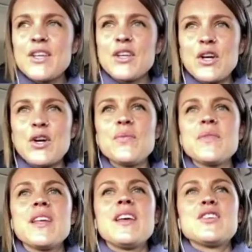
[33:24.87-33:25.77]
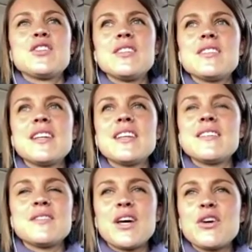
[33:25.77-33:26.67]
you know, she's gonna
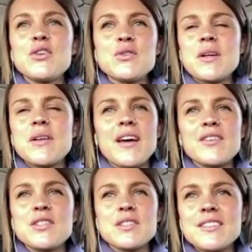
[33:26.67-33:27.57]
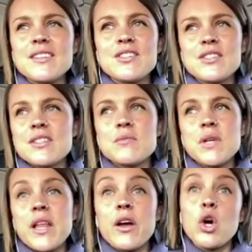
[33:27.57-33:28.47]
tell you something. Yeah, she's she's gonna be
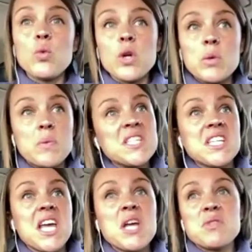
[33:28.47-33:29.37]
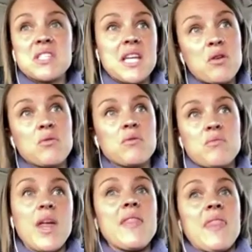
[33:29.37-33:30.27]
like, oh well, a piece of cake would sound
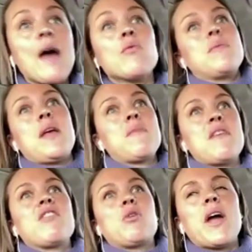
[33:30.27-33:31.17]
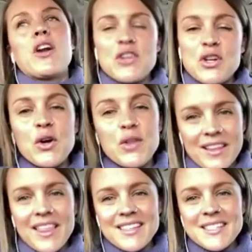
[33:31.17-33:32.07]
that that would make me feel better. You know, like
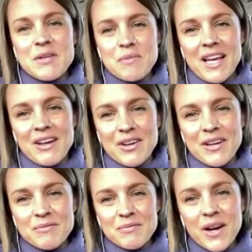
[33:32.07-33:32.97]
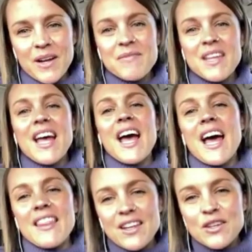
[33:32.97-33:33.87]
that's gonna be mm-hmm. Helga right
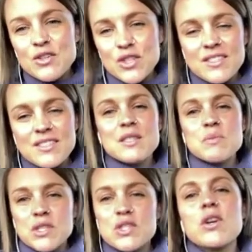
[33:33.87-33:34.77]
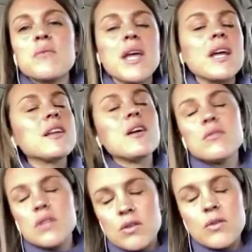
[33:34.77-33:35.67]
and then mm-hmm. you just dismiss her and be like no
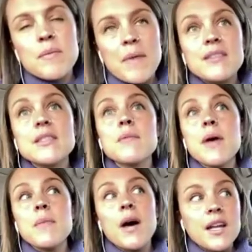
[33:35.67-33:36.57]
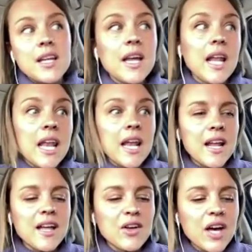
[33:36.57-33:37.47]
no i'm asking my body not
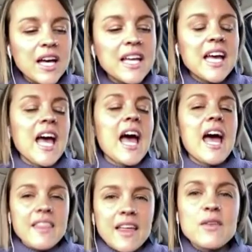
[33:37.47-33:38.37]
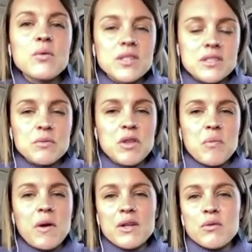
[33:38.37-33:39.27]
helga and mm-hmm. then the wisdom of the
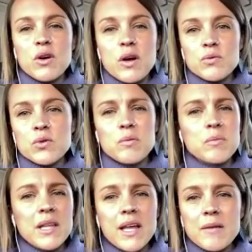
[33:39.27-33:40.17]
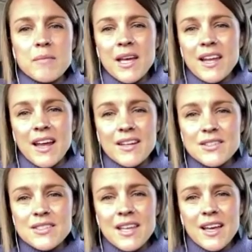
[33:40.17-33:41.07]
body will come through and be like man i
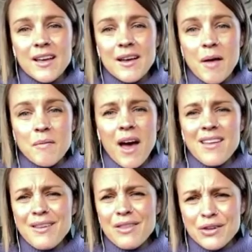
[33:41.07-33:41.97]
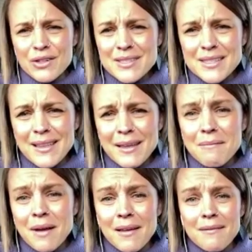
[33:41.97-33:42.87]
just like i'm kind of thirsty like
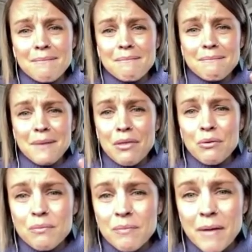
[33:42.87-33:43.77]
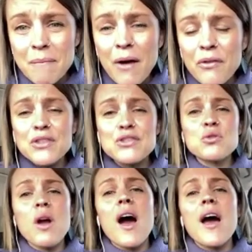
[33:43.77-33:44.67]
my my mouth is
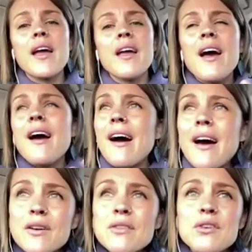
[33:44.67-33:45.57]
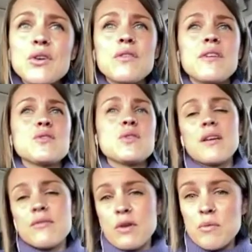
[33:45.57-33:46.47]
dry i don't even know if i've
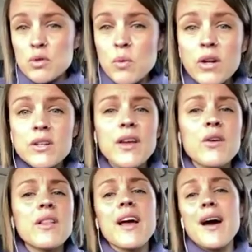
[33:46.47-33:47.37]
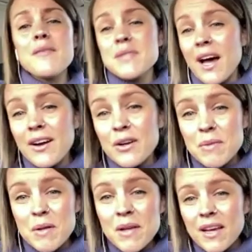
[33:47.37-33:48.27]
drinking very much water today or like i'm tired
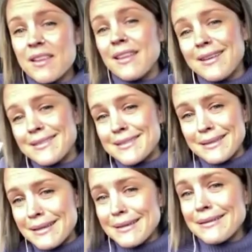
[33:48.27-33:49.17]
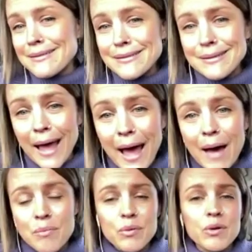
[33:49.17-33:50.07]
maybe i can like sneak in a little
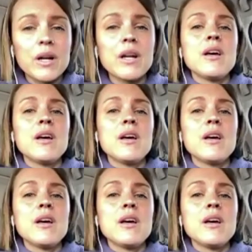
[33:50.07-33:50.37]
nap or